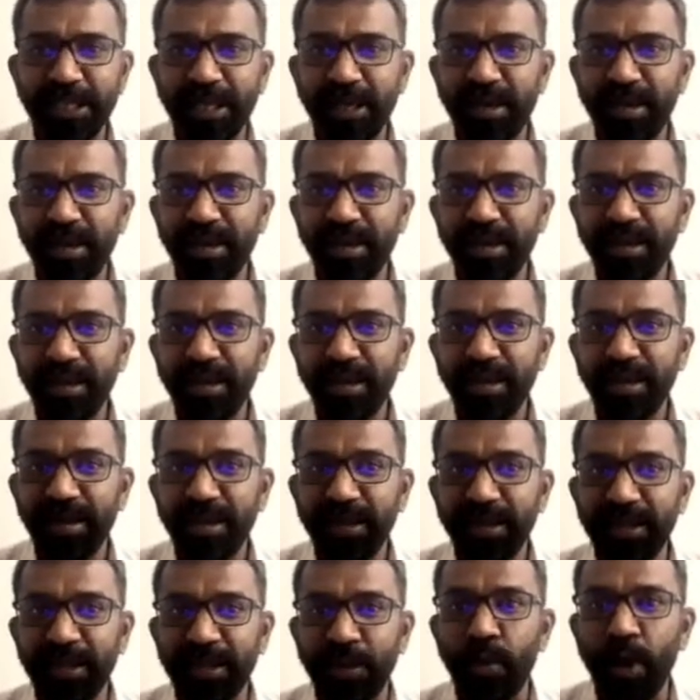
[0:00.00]

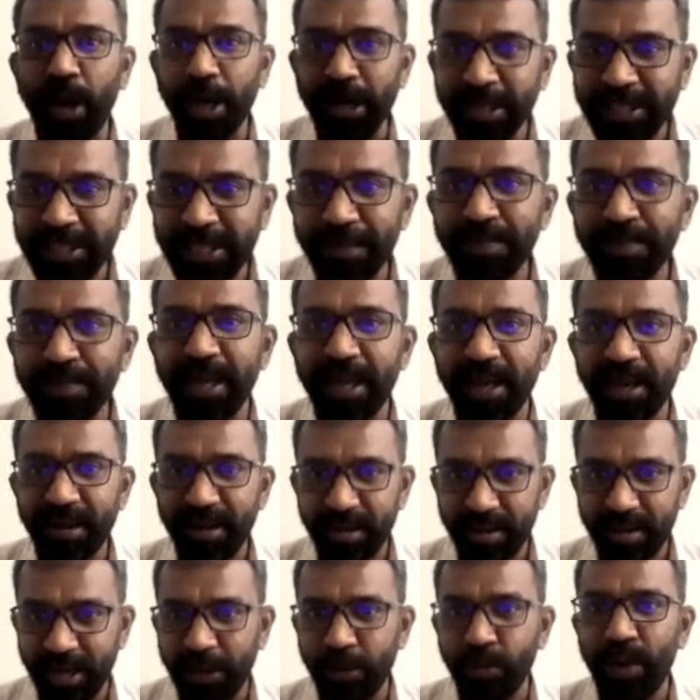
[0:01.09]
the water supply
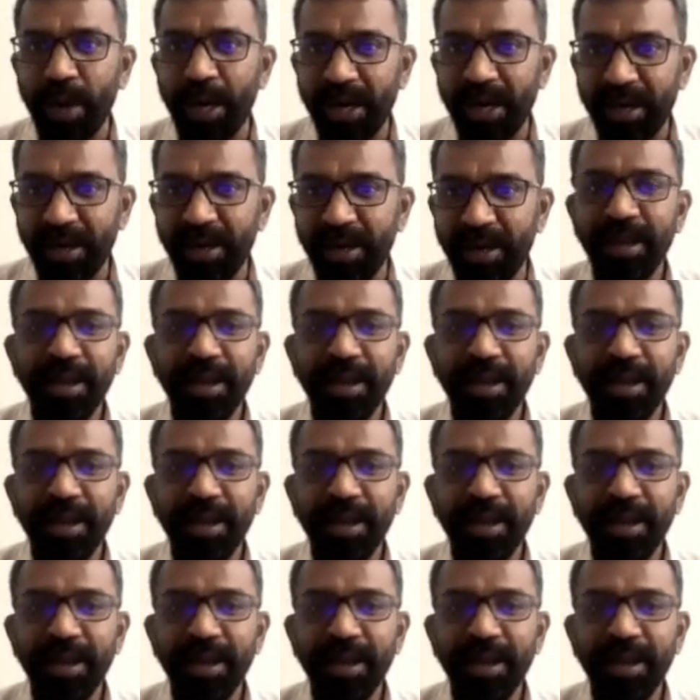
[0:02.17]
required